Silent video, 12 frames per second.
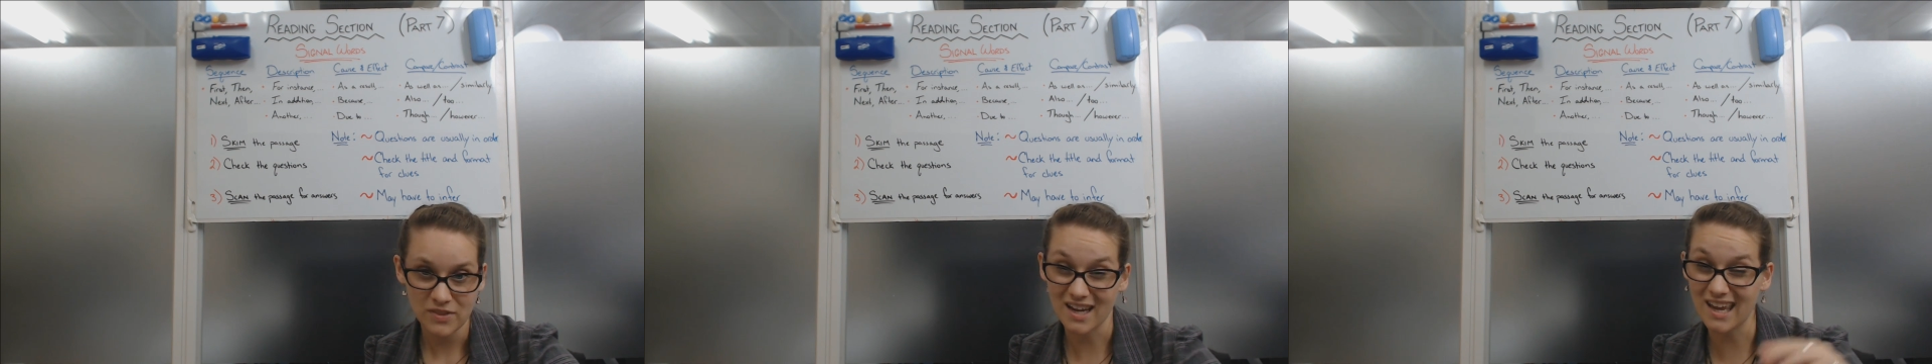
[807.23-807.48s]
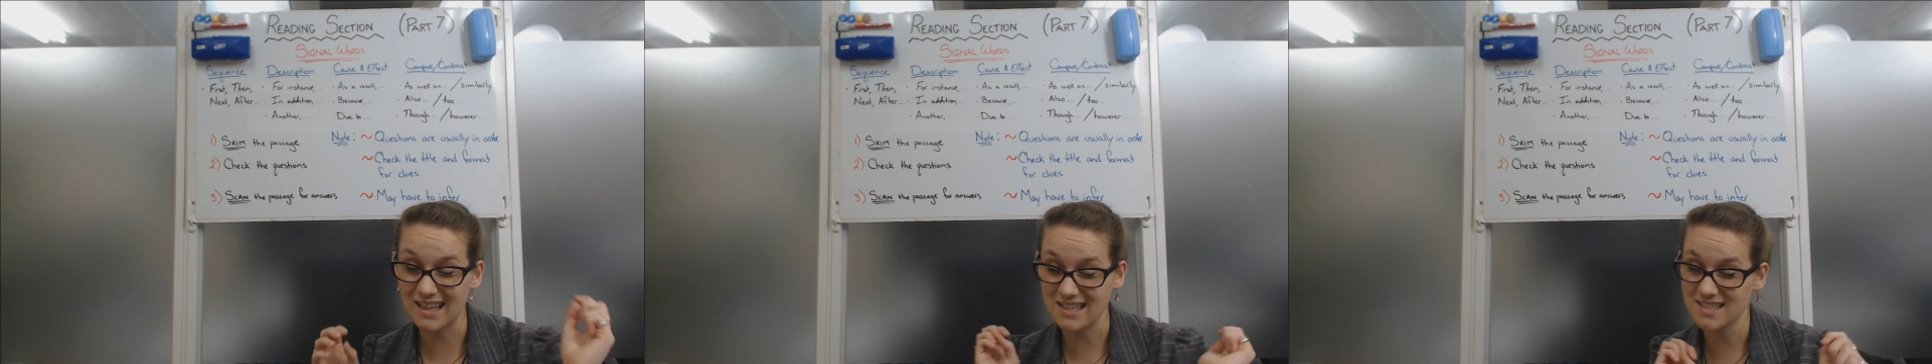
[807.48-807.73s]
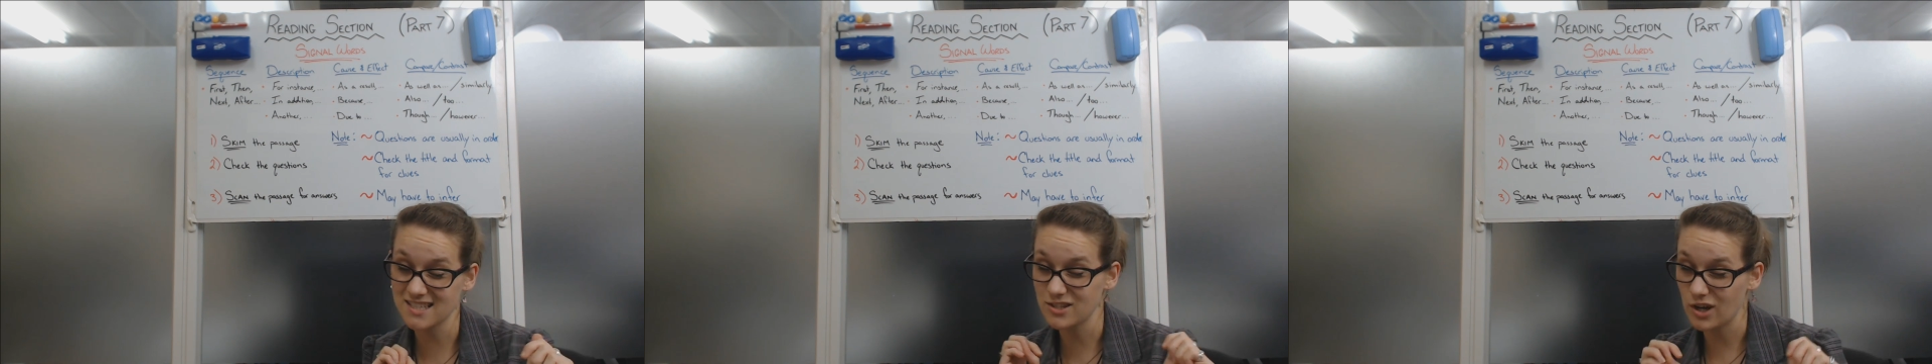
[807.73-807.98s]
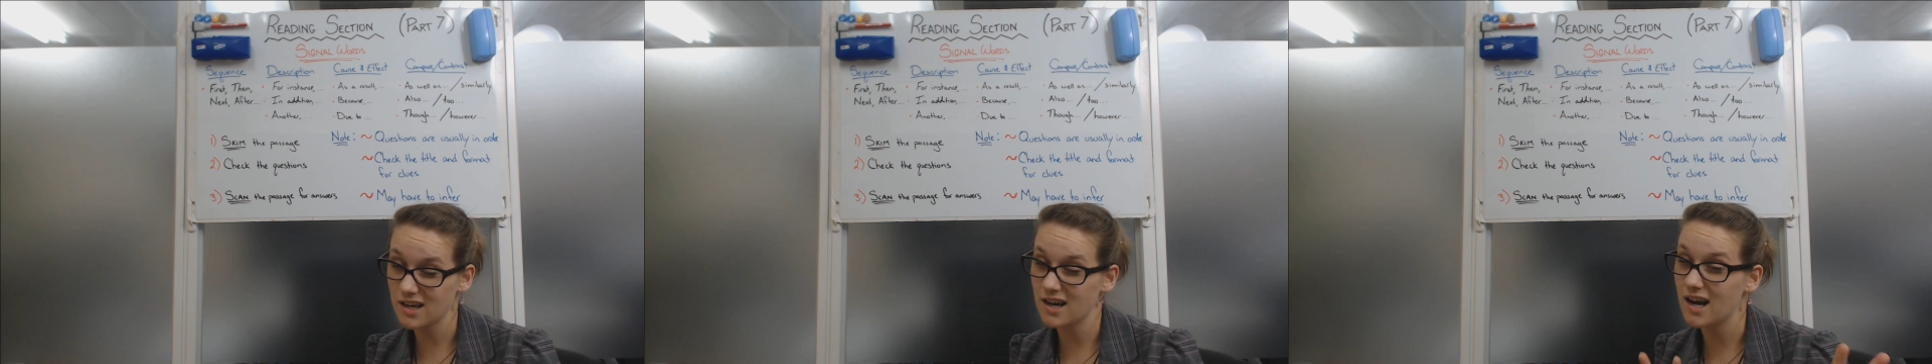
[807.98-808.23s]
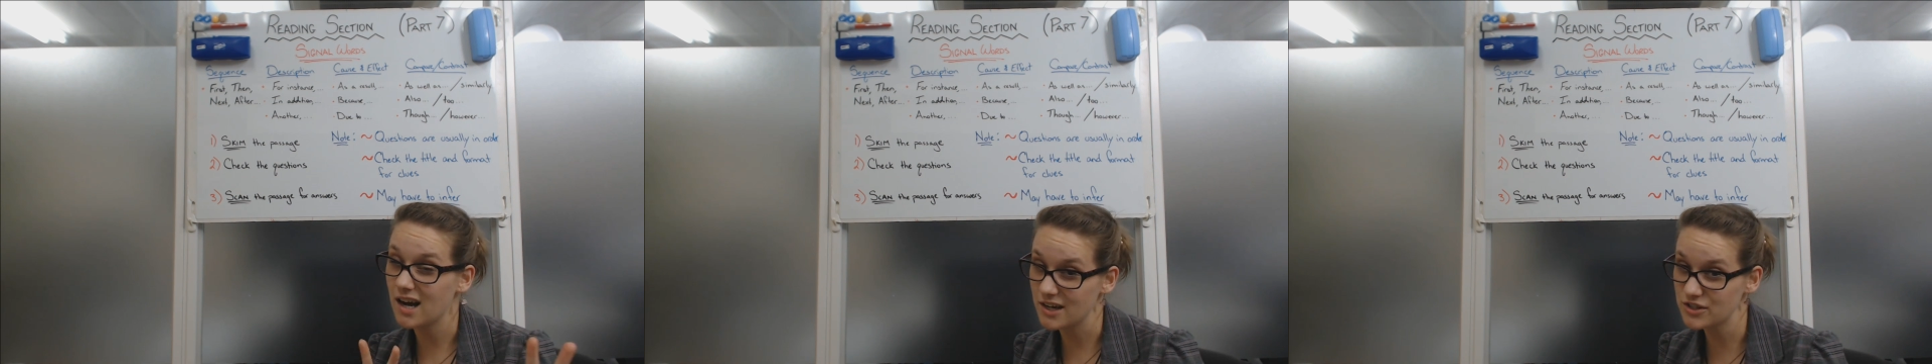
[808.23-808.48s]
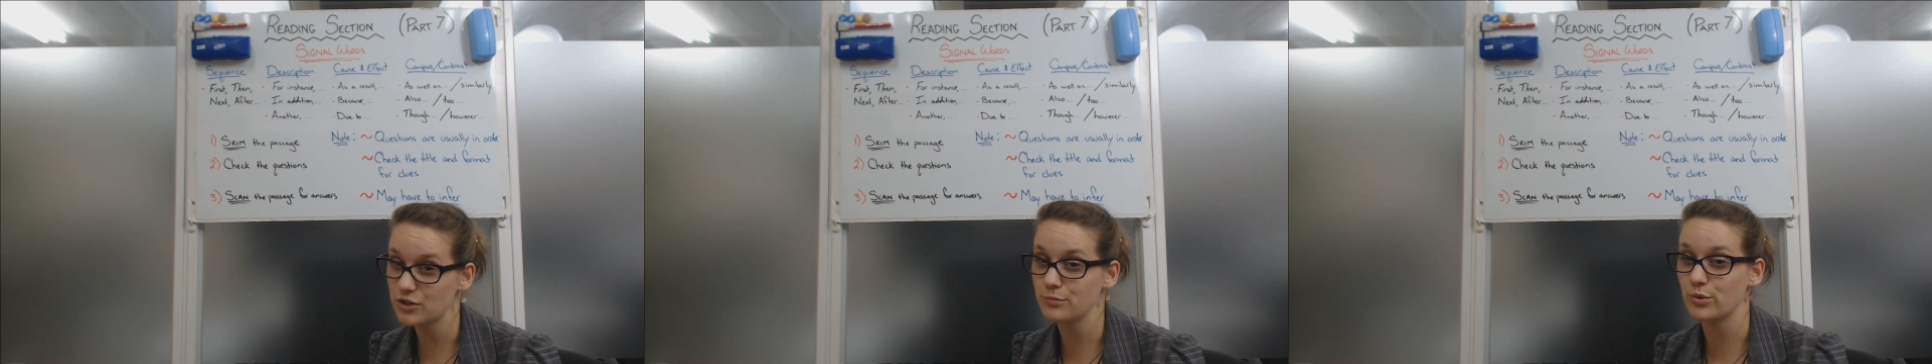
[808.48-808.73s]
Again, this is not
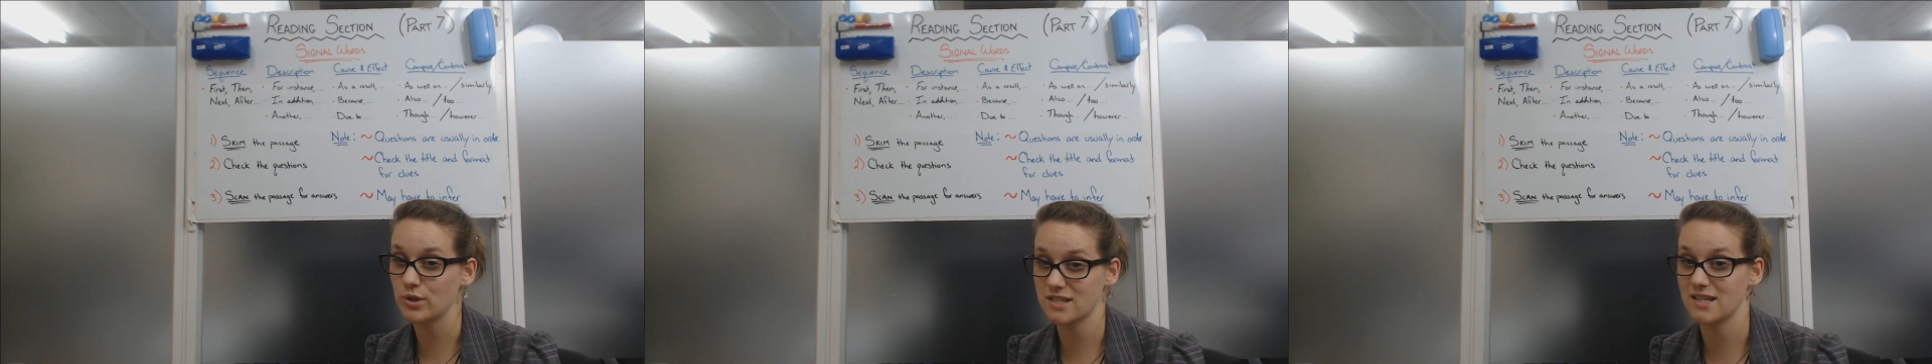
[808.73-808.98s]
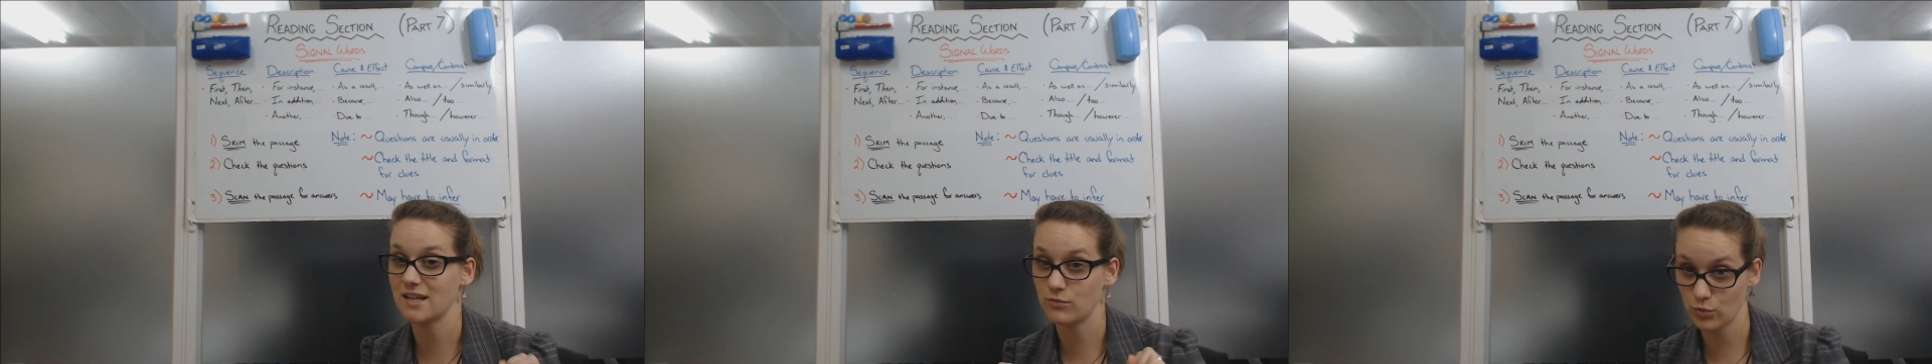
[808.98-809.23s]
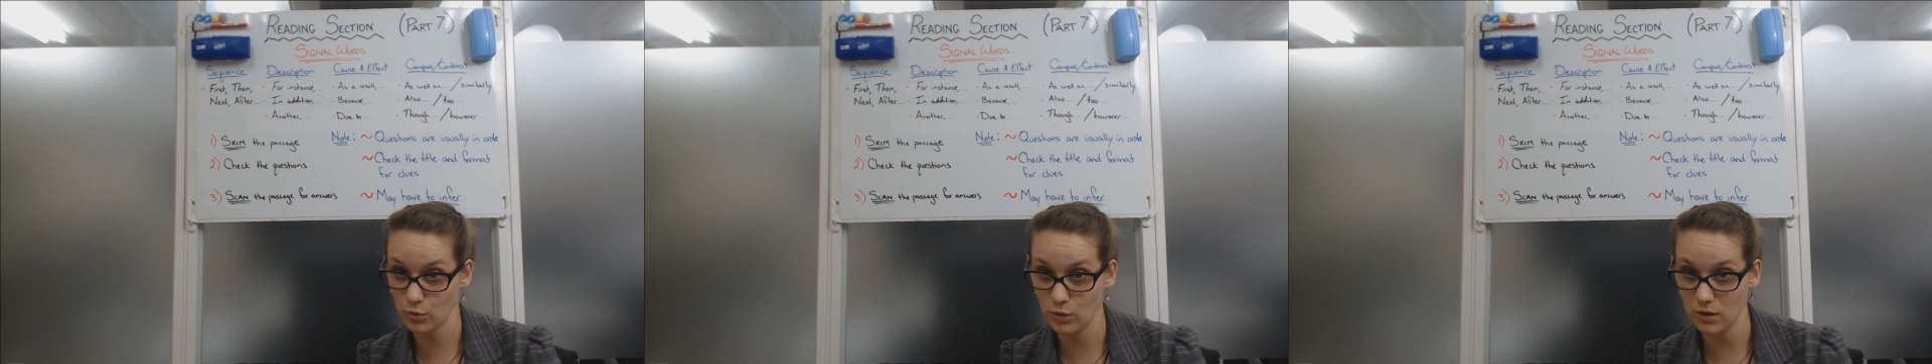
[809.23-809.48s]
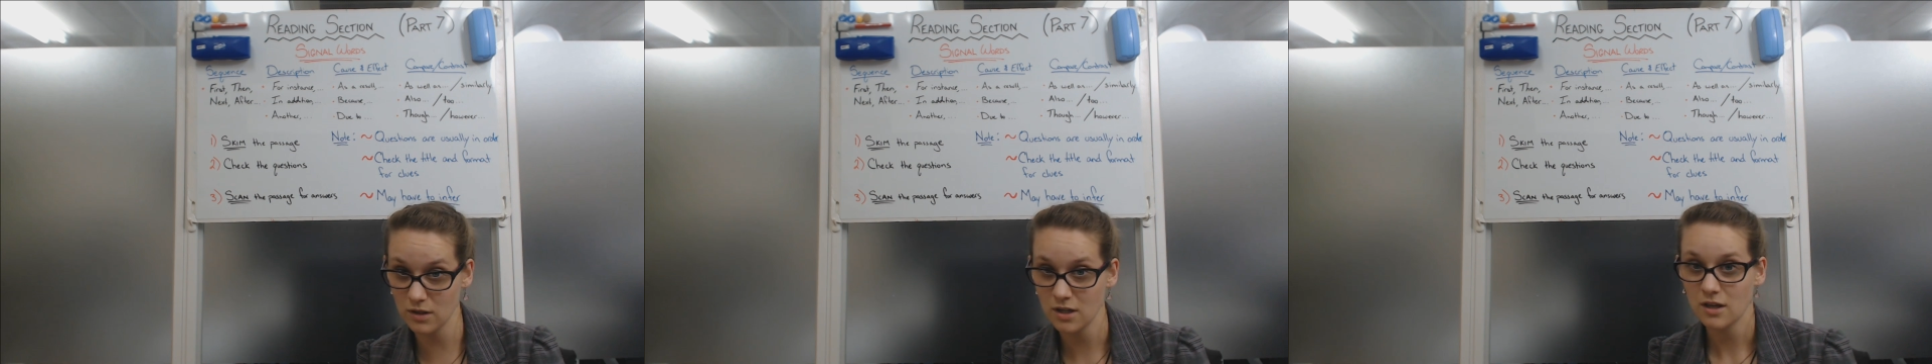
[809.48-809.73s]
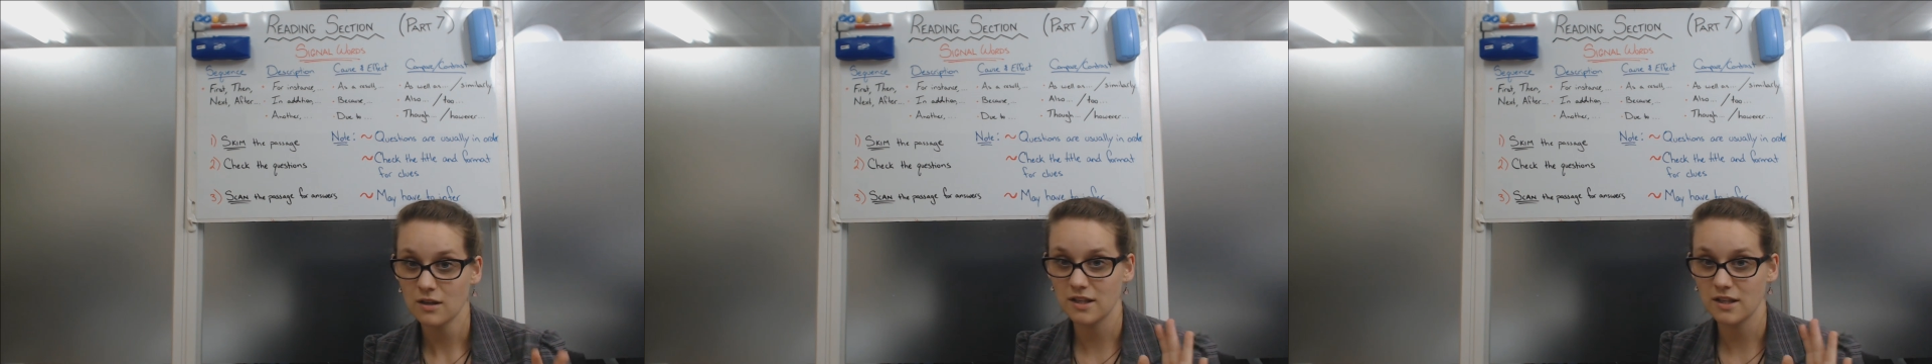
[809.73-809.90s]
100% rule.